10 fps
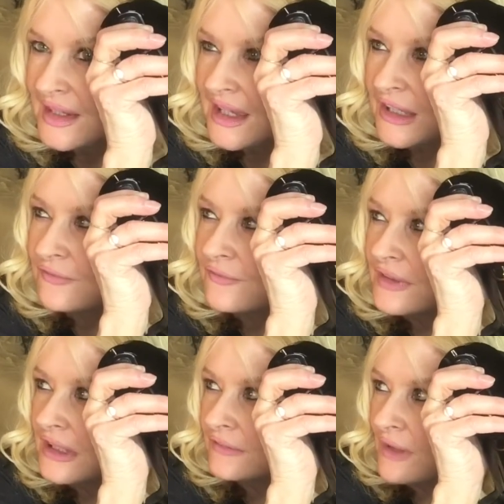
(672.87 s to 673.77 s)

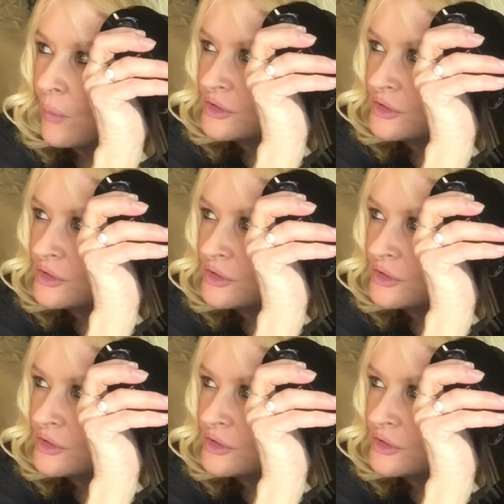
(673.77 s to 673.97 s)
If I was